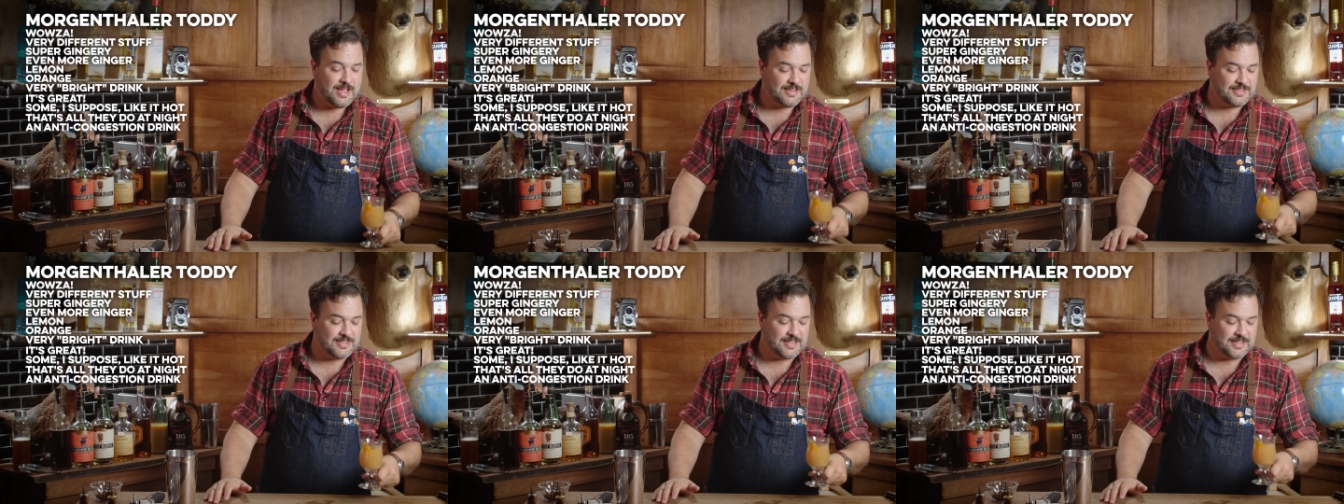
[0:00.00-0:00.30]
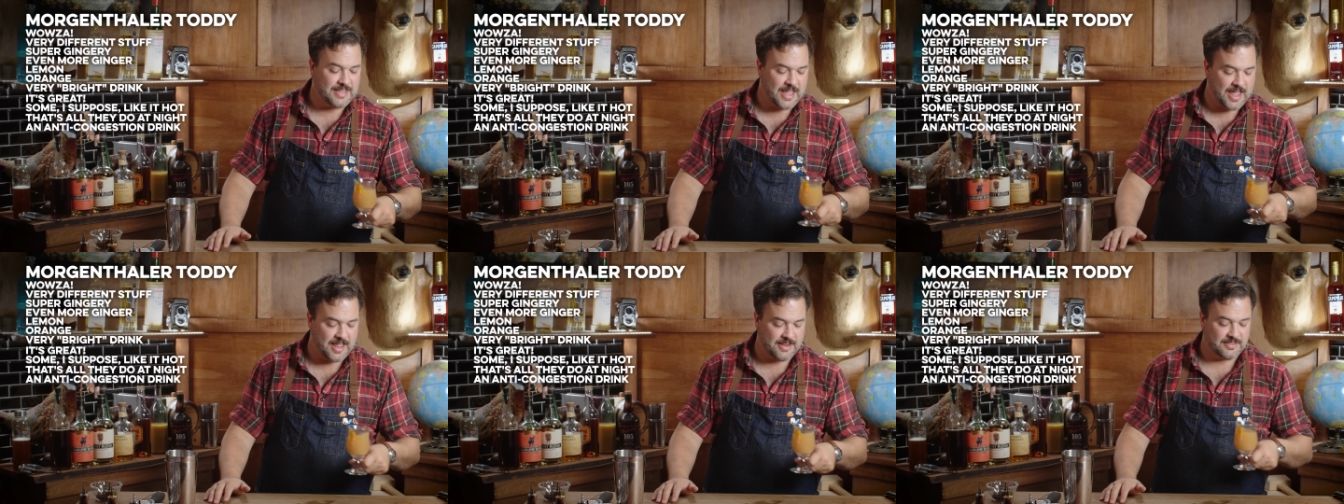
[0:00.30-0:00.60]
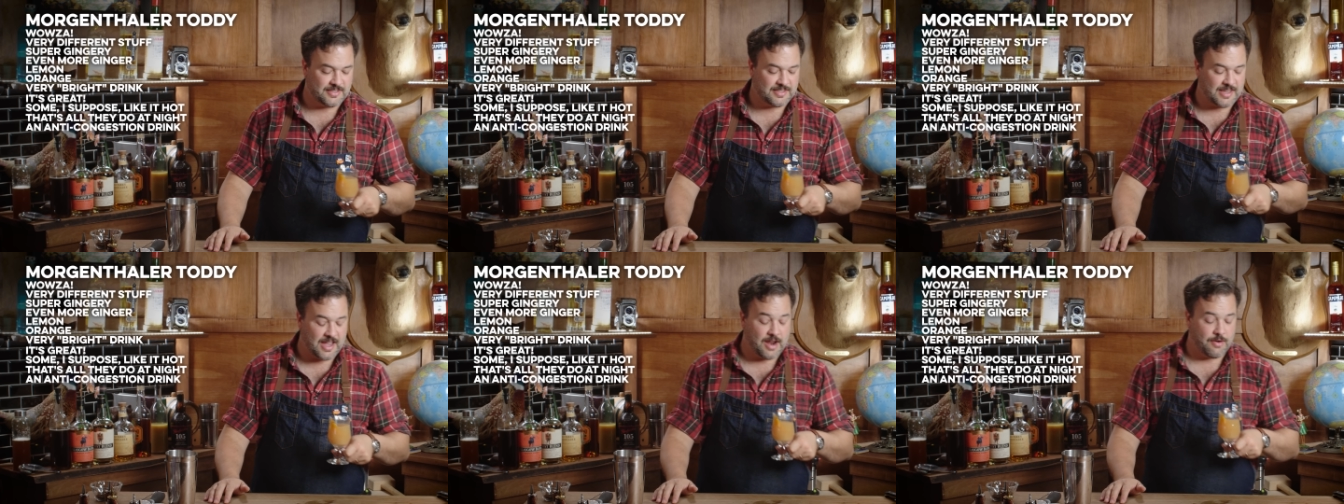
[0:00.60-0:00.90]
This is
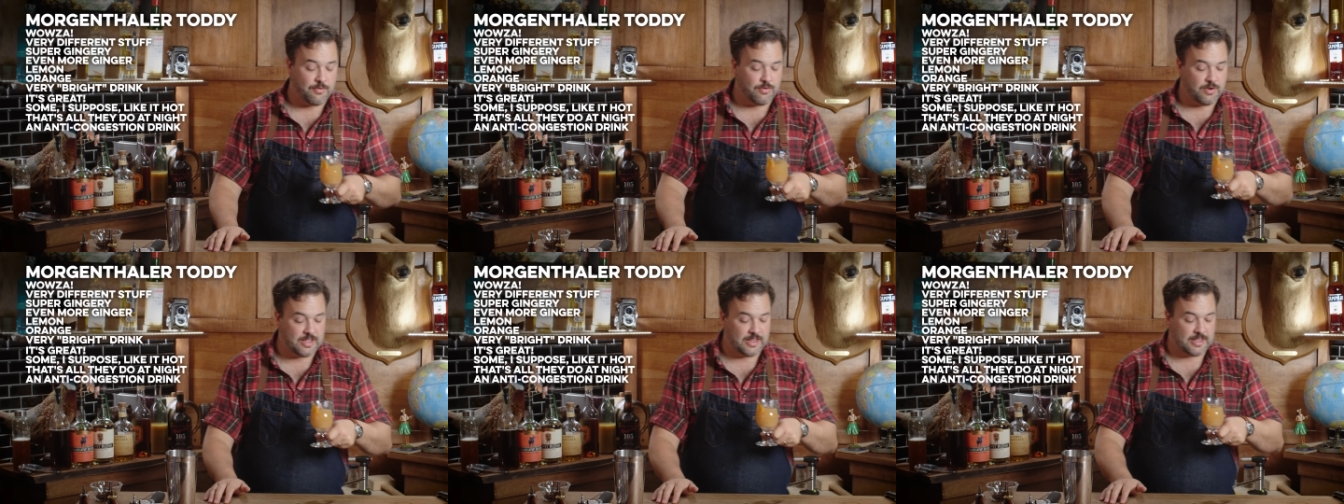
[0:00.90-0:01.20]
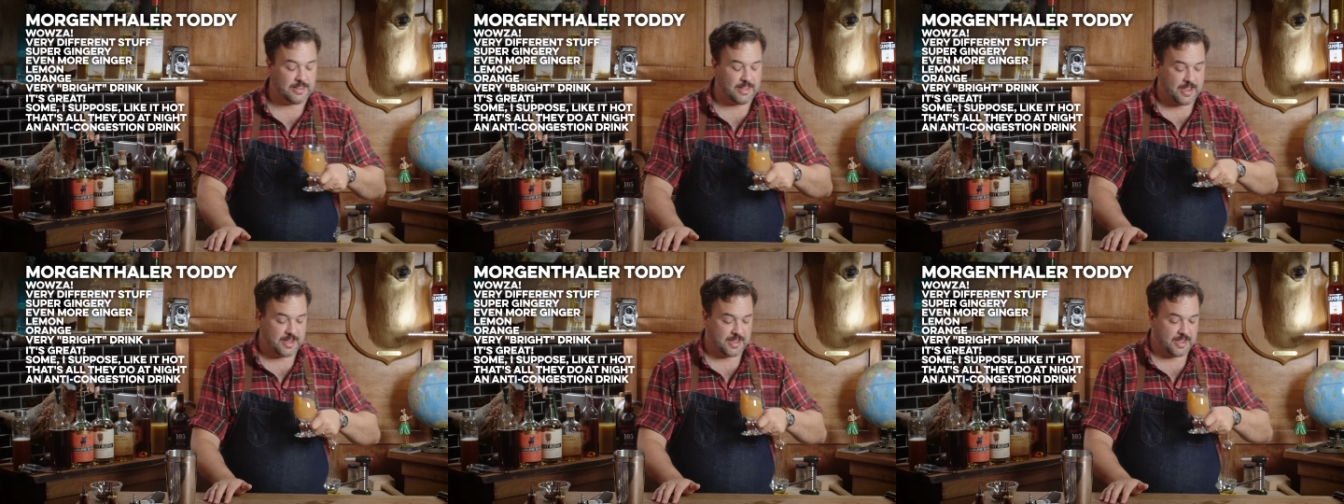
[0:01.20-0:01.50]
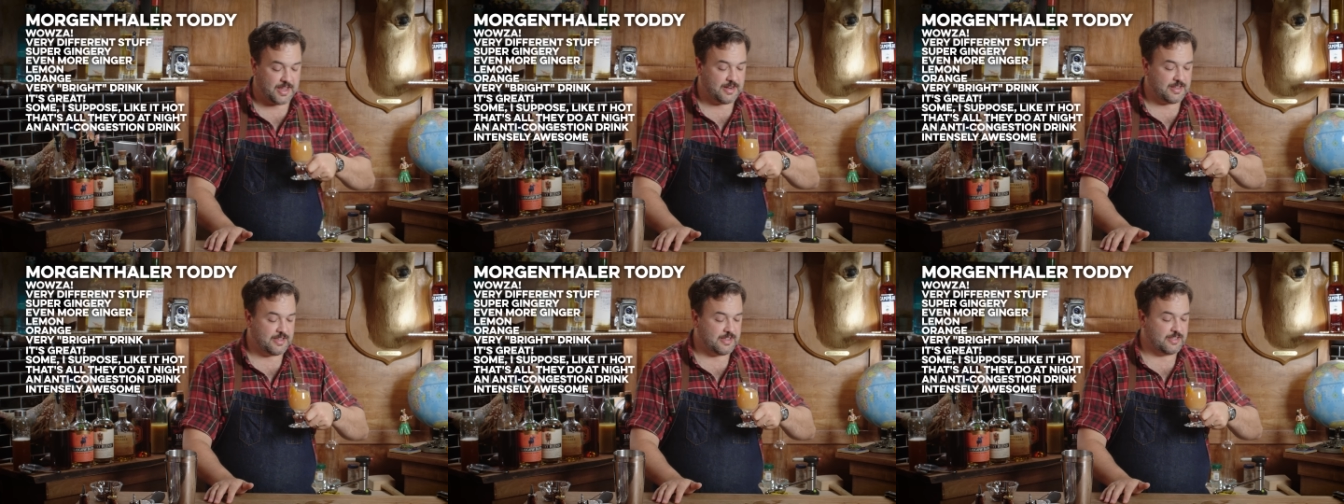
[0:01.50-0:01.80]
intense. I really
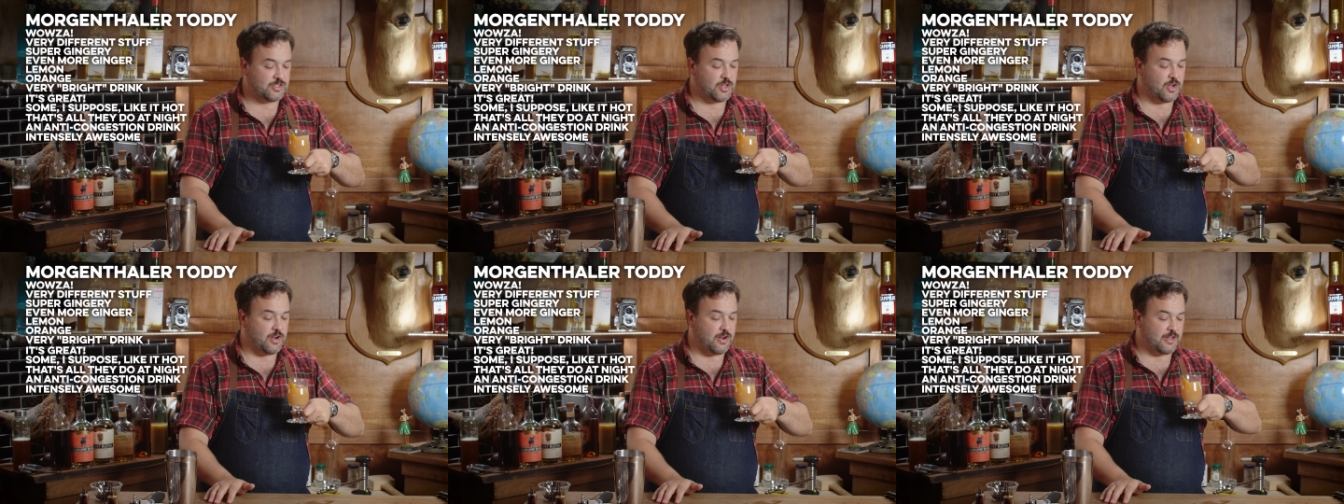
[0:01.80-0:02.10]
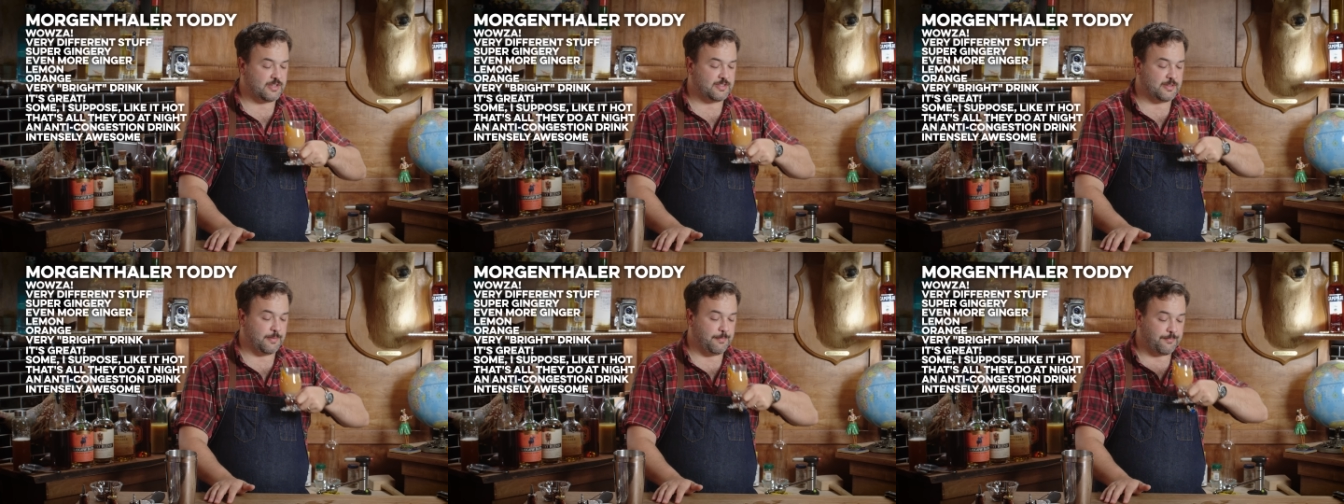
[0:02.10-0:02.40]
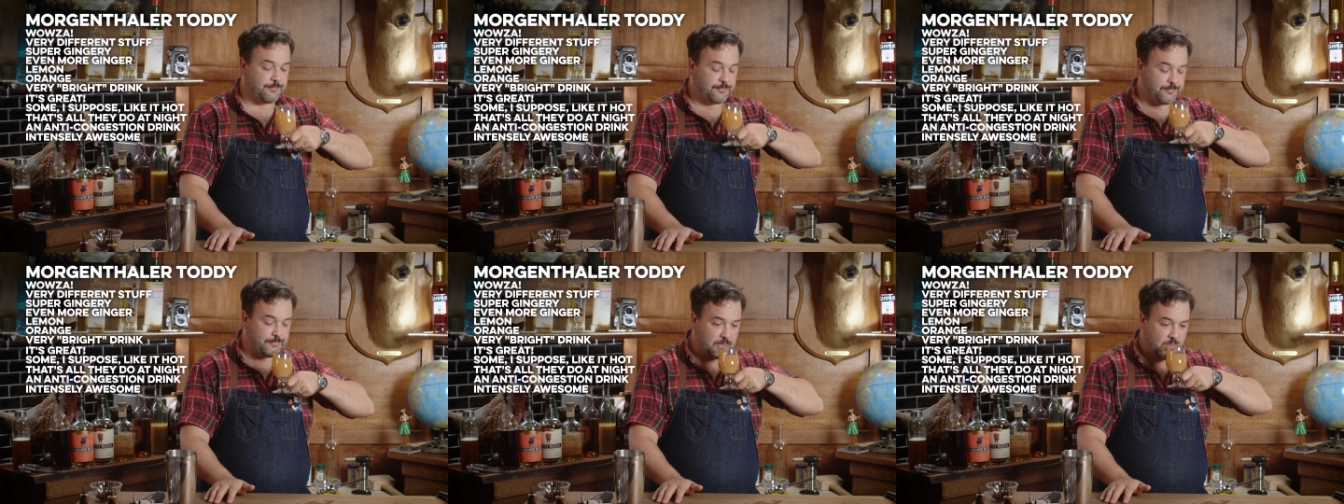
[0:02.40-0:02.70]
like it. It's awesome.